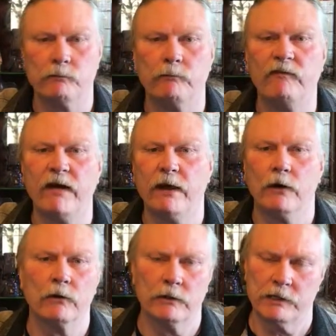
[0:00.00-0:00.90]

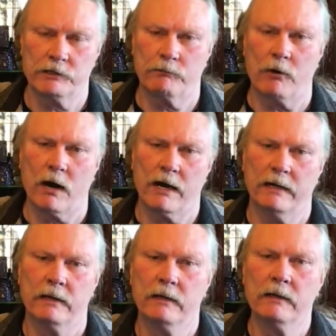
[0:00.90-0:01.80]
veil and this
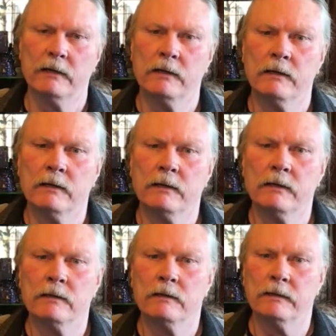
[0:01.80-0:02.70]
bride
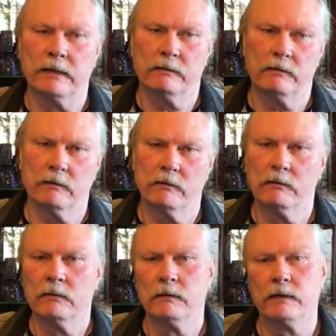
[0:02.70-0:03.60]
that
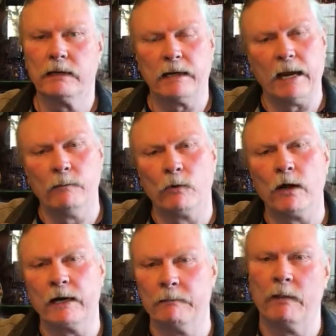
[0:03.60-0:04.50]
came
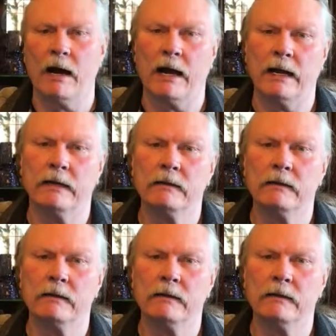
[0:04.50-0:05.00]
running by.